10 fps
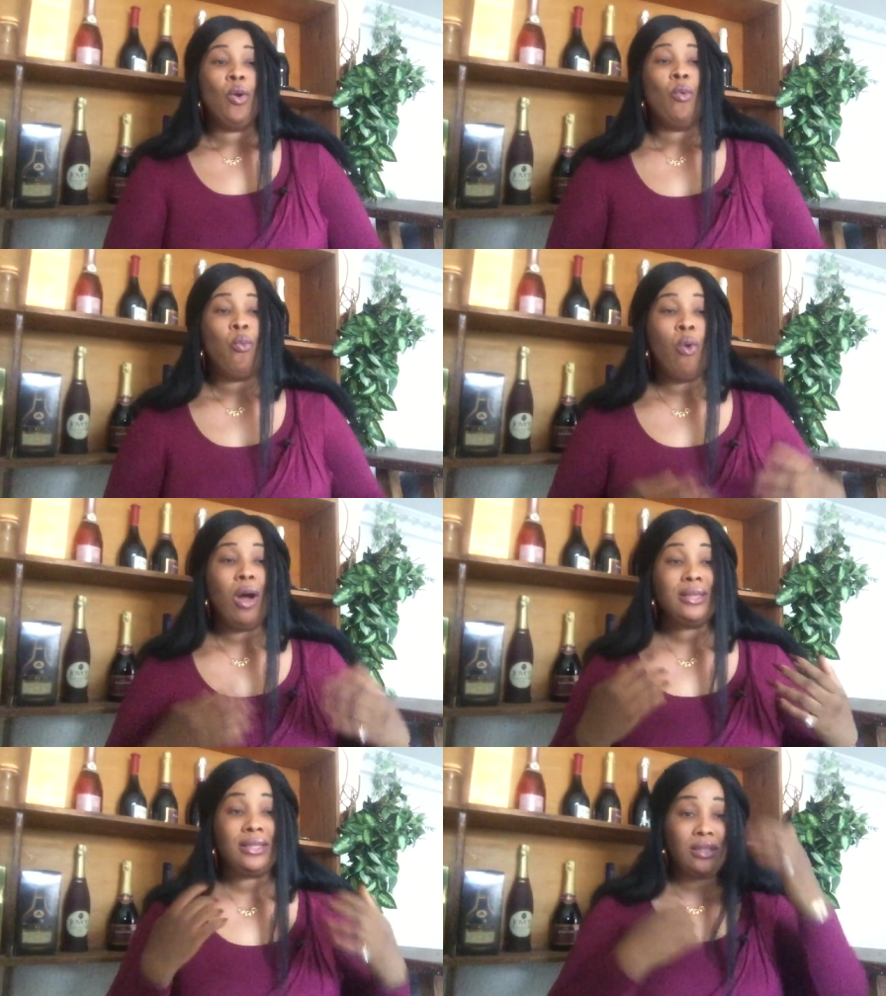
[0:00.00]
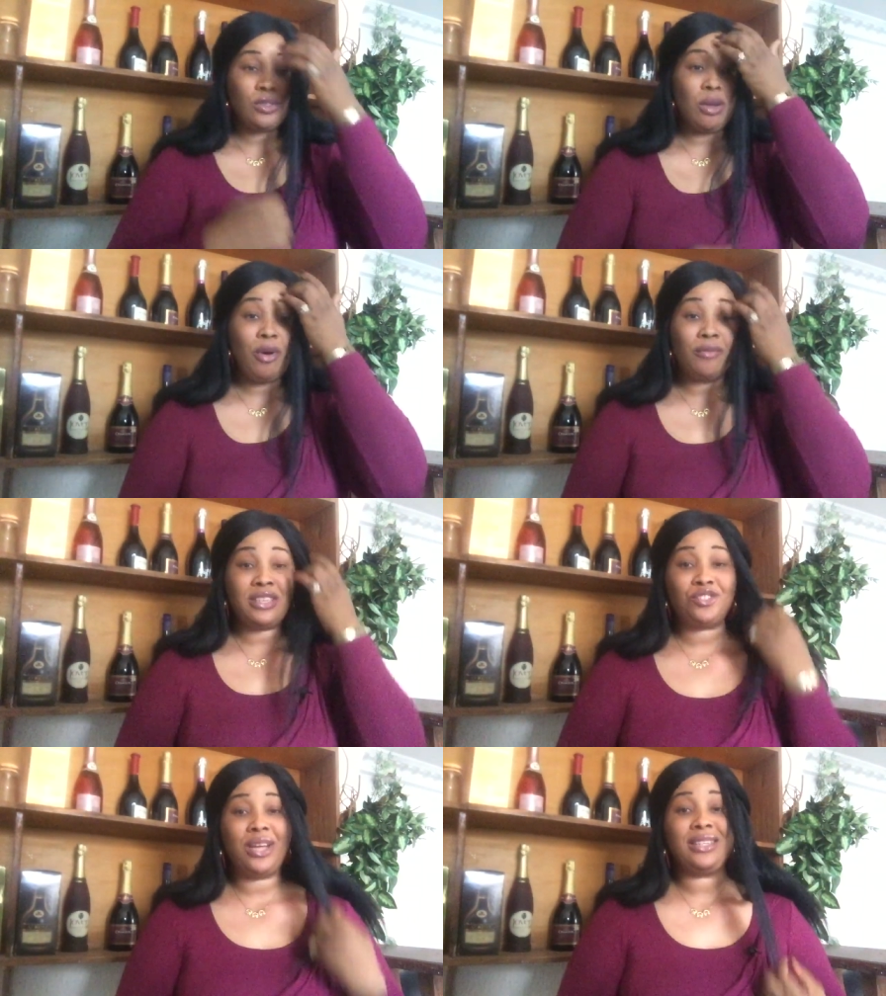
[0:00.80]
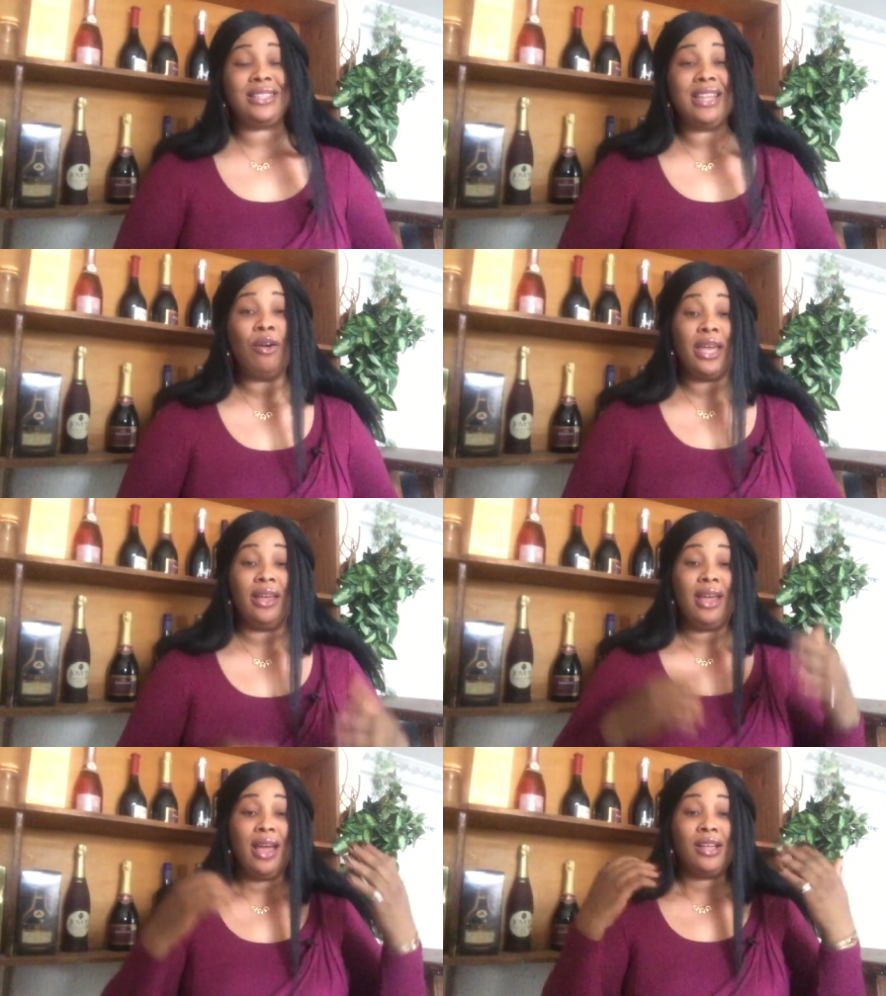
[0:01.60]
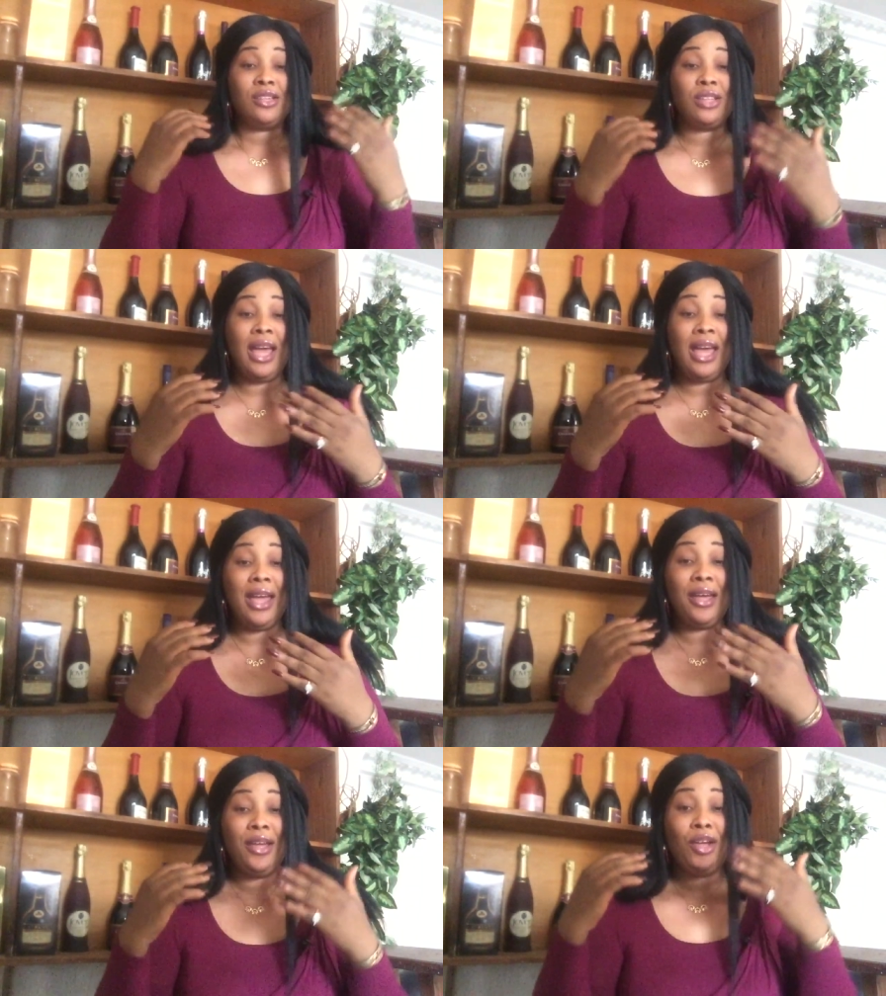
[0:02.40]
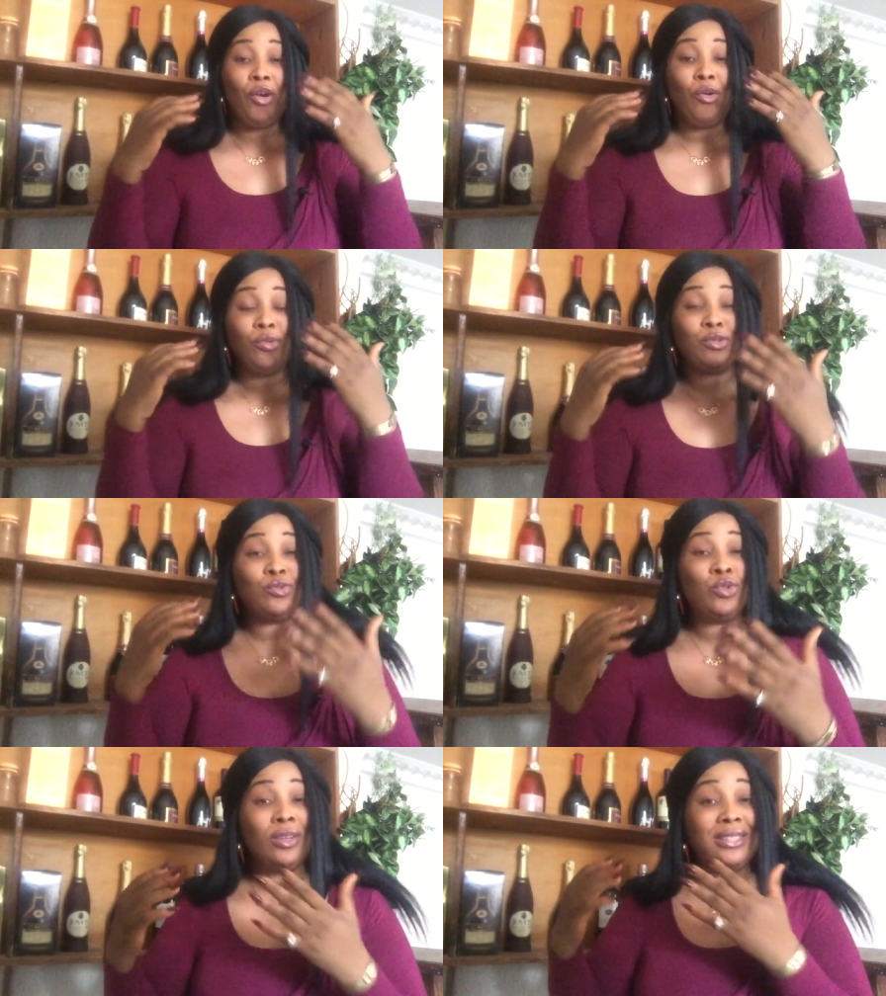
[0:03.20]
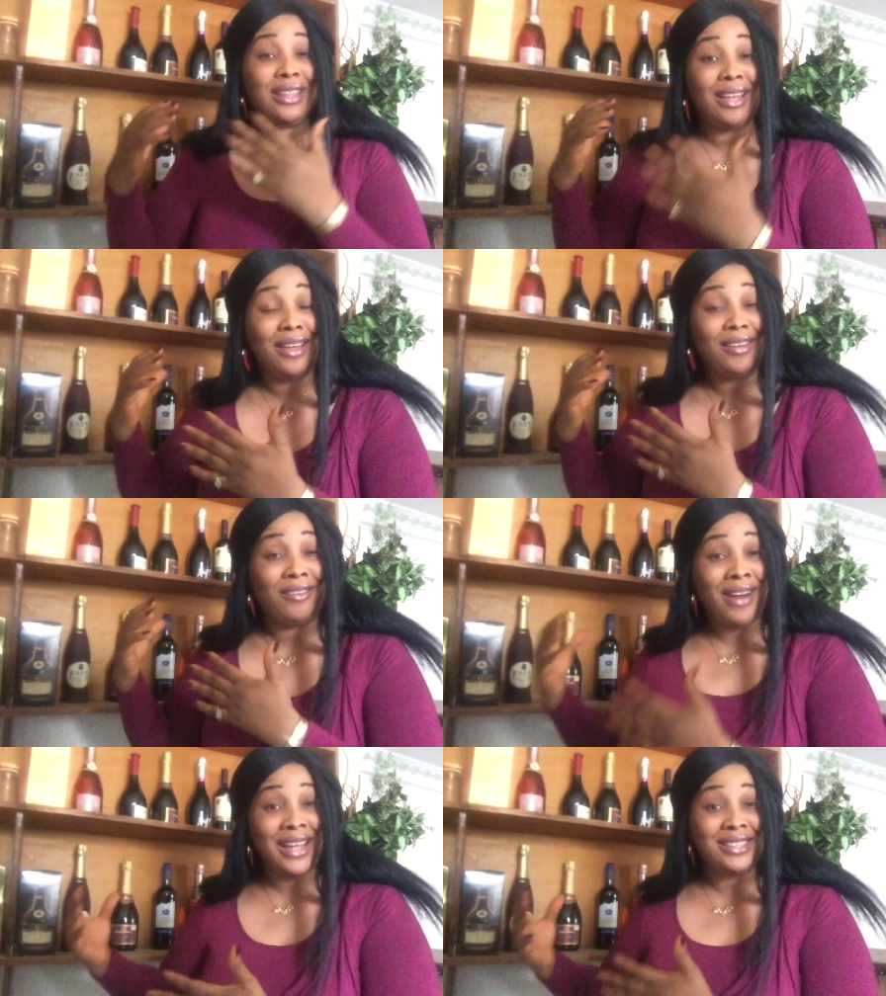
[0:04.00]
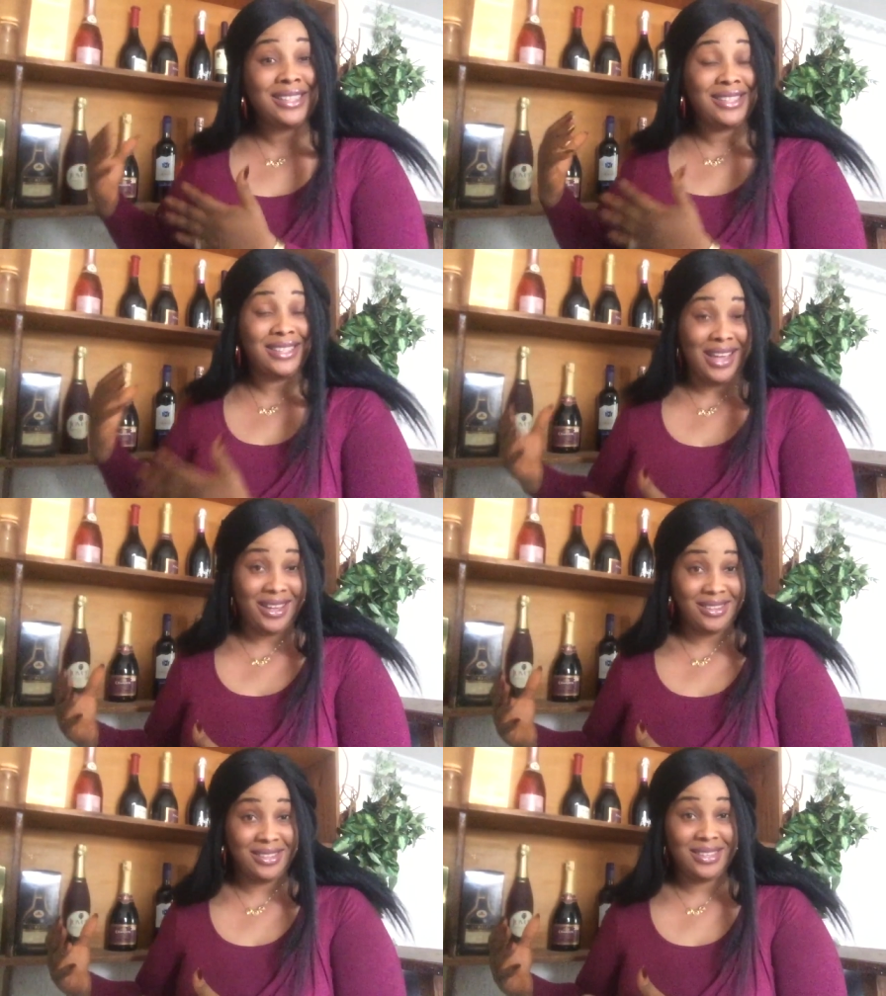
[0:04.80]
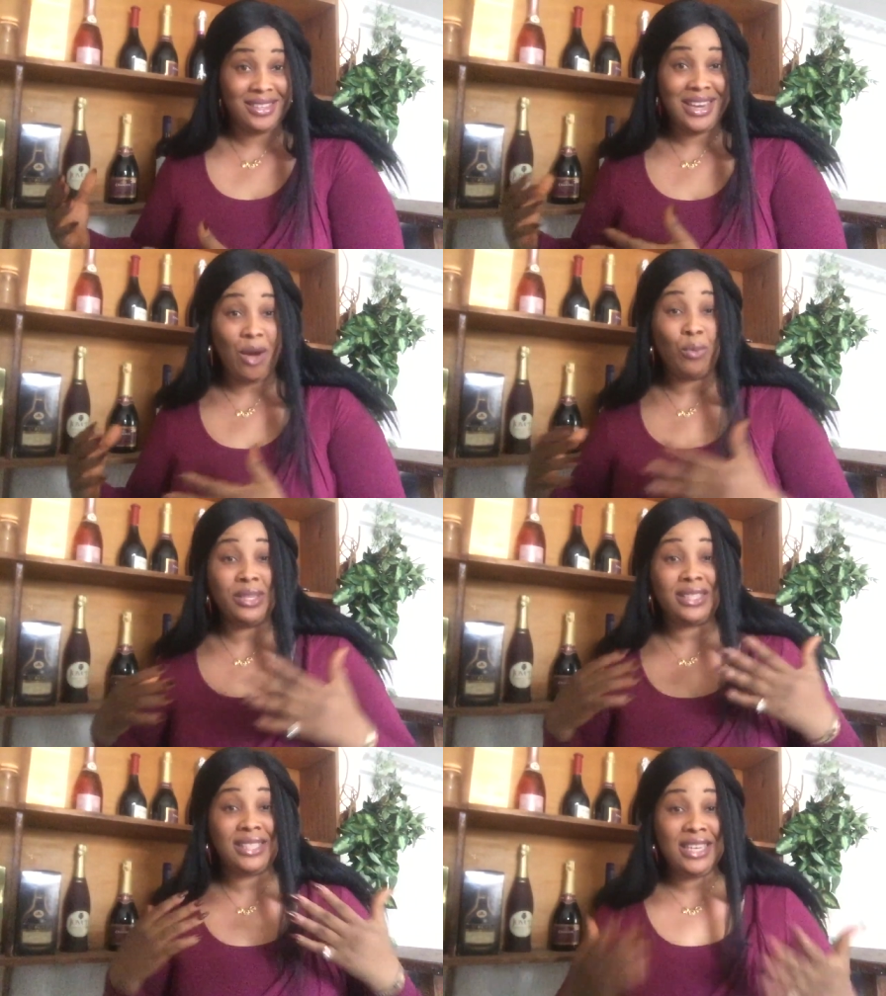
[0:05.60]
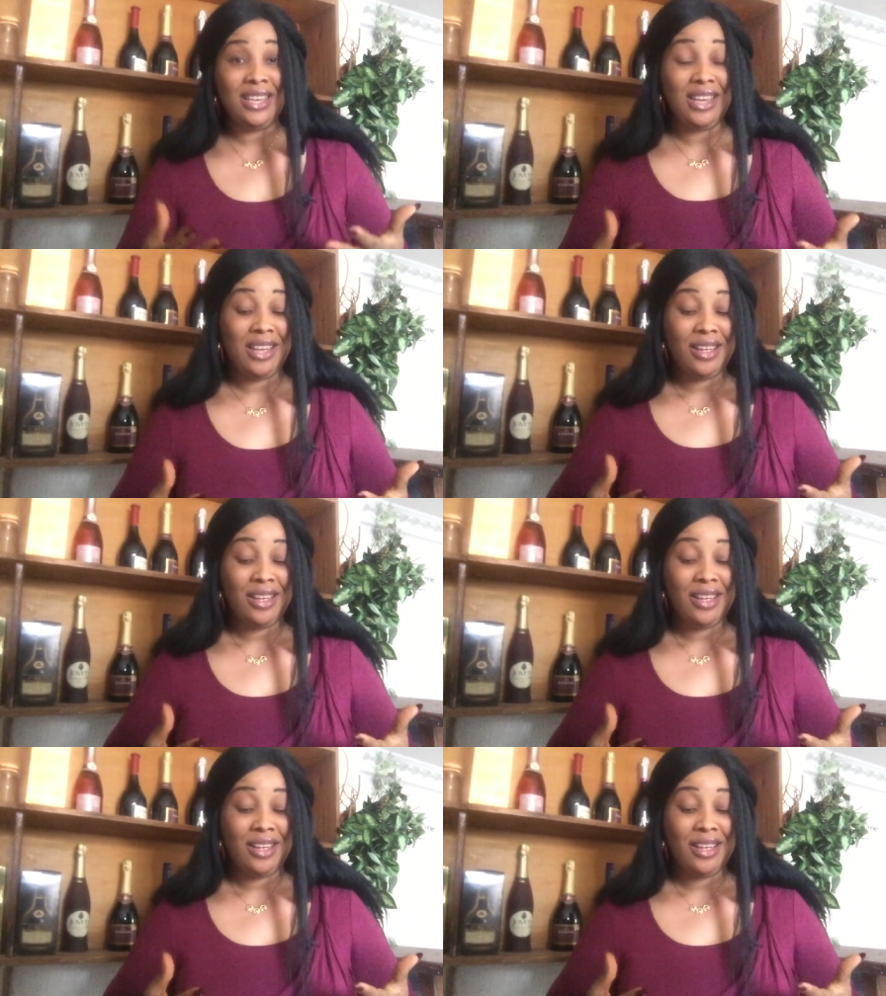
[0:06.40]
what's some of the traits that those rising signs that we see